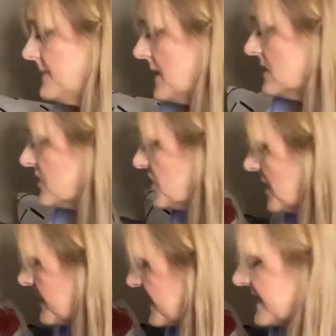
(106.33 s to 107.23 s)
on to
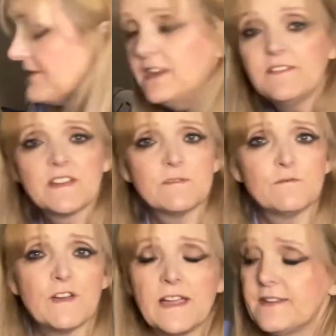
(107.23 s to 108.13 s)
number 7 if I can
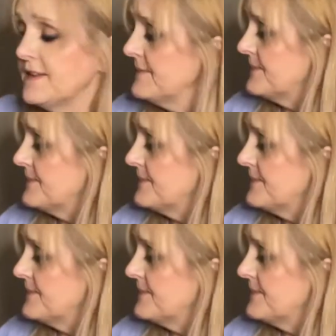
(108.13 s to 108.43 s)
find it.